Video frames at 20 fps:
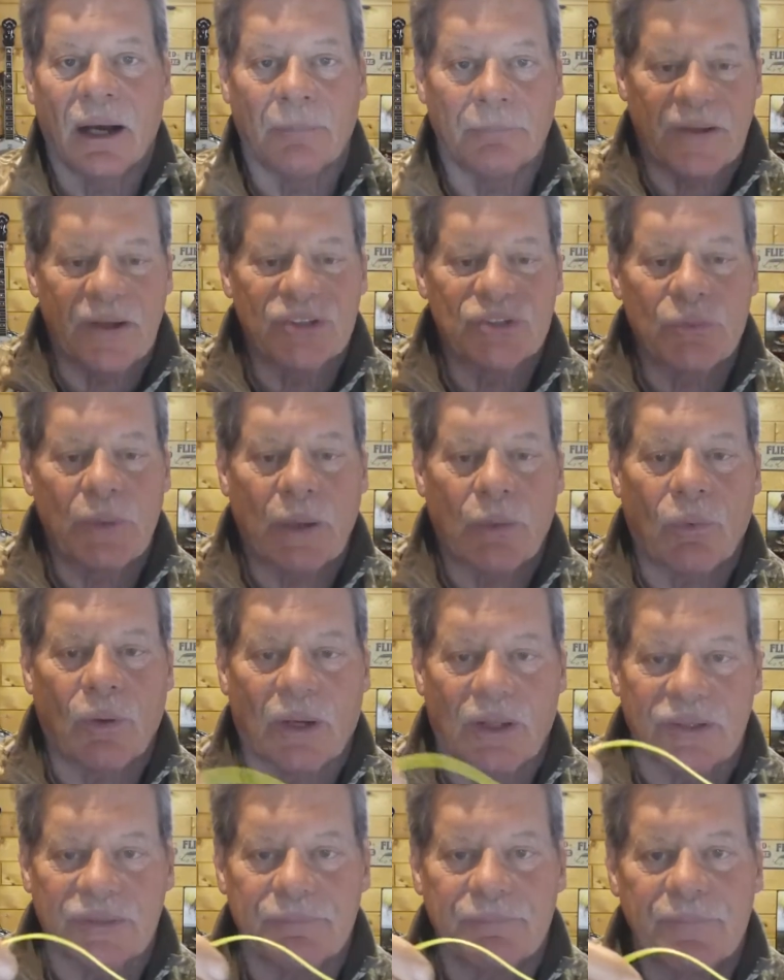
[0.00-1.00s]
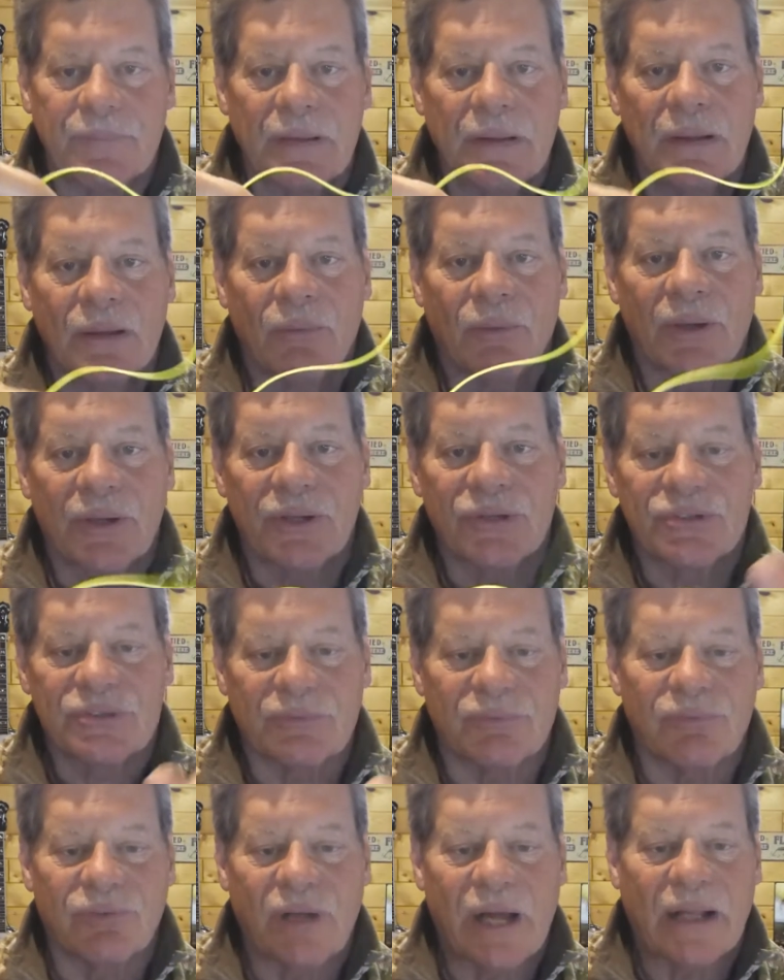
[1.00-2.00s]
Here's the way it works. We're going to use
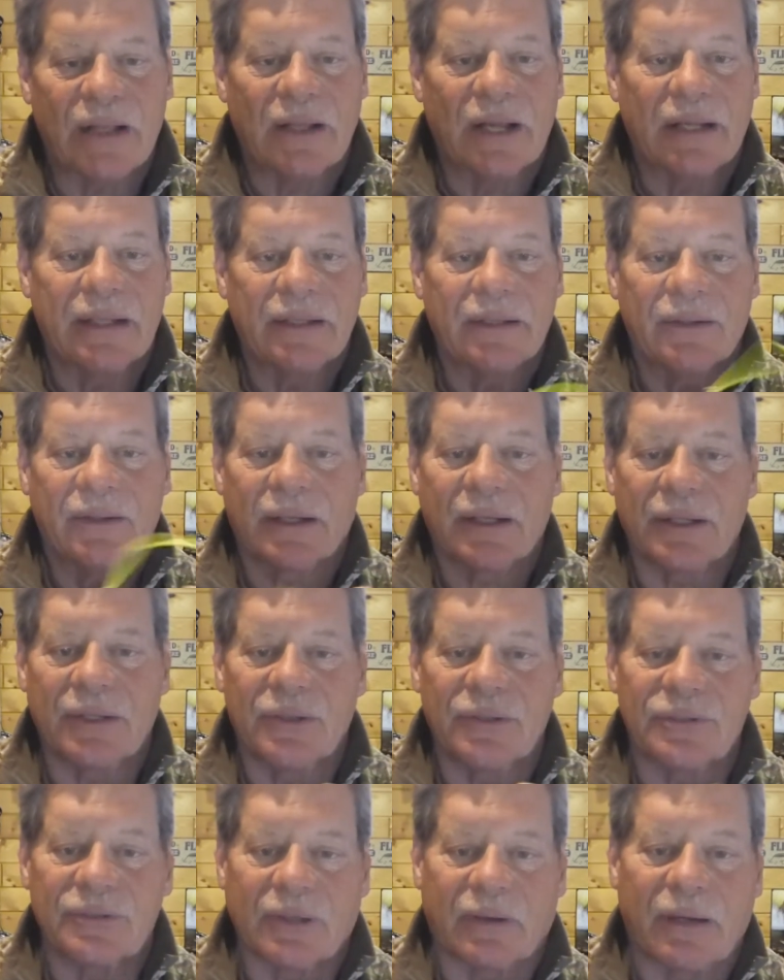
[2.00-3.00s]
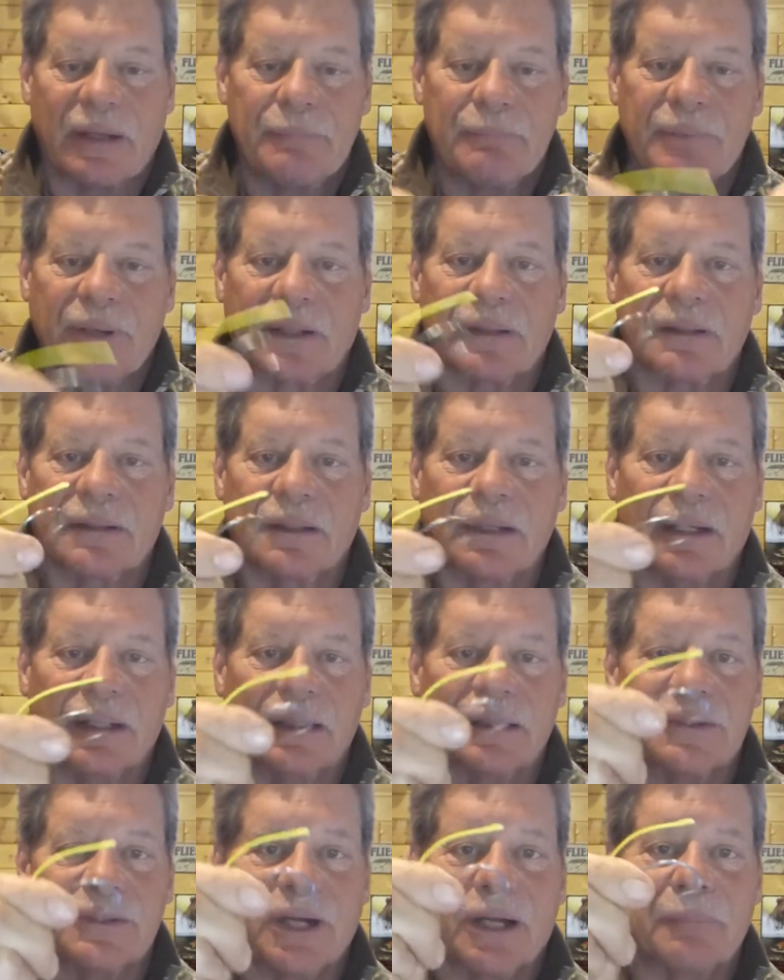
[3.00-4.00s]
some fly line here. Going to use a great big
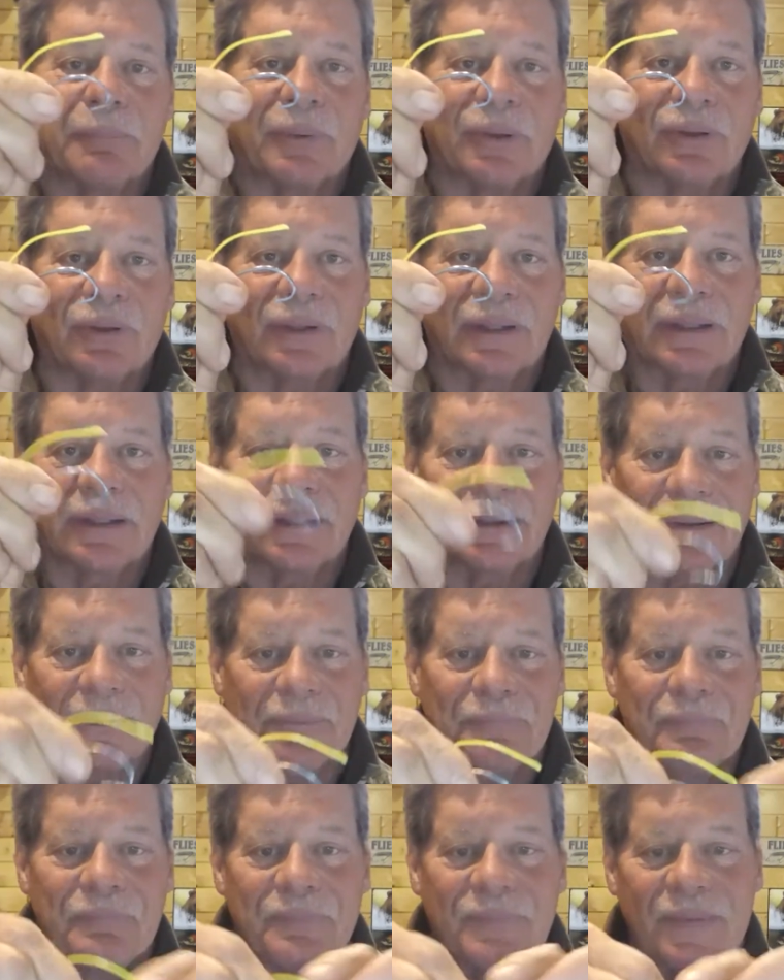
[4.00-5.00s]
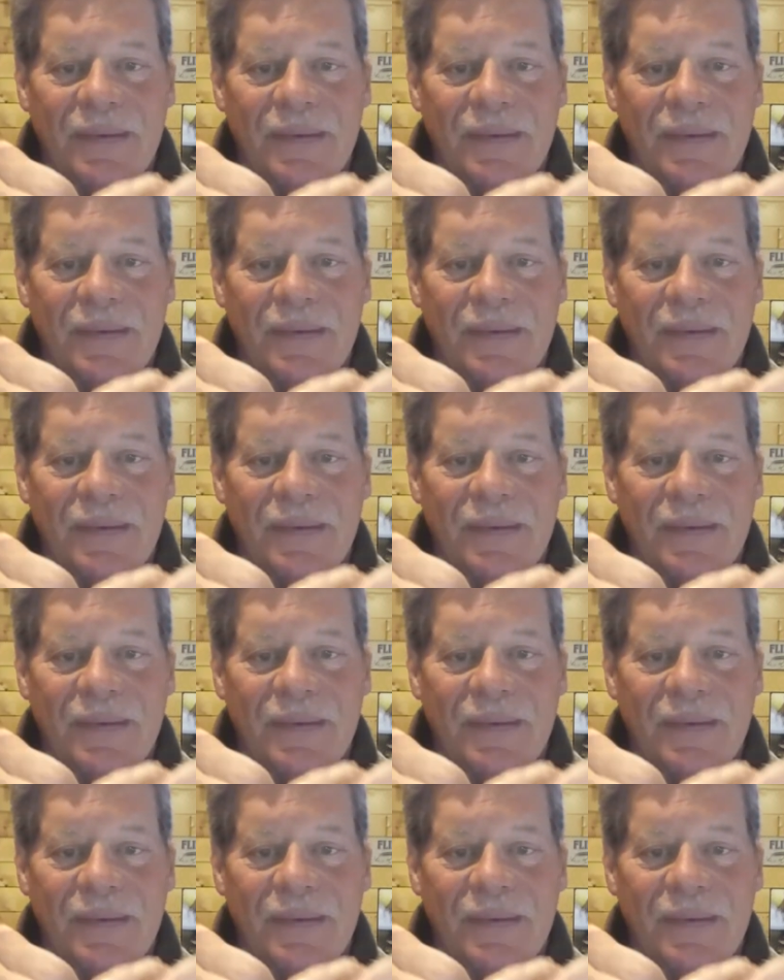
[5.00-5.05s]
tarpon hook here.